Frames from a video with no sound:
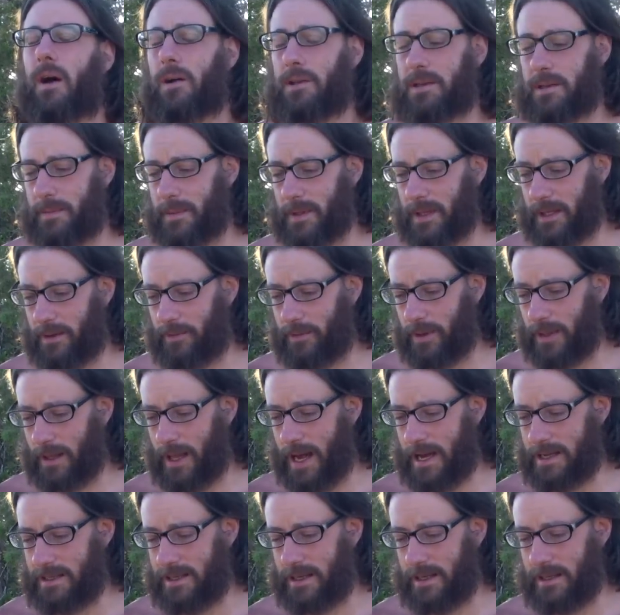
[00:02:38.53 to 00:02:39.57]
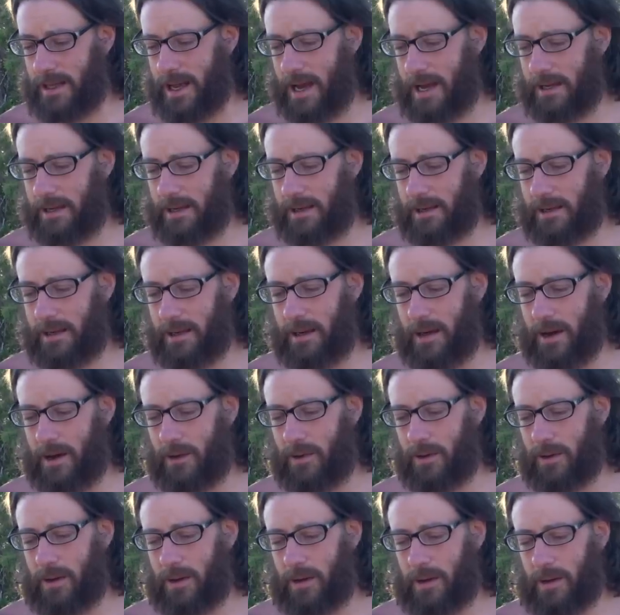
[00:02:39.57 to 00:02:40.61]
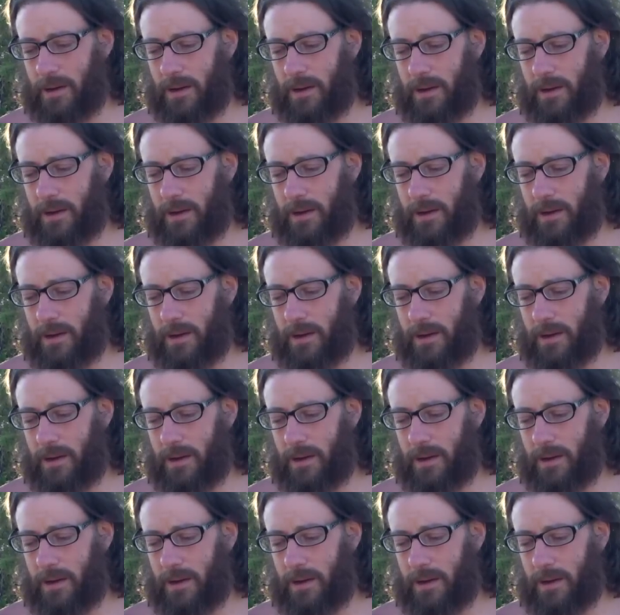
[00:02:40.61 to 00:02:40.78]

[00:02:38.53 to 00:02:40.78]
Ultimately realizing that, you know,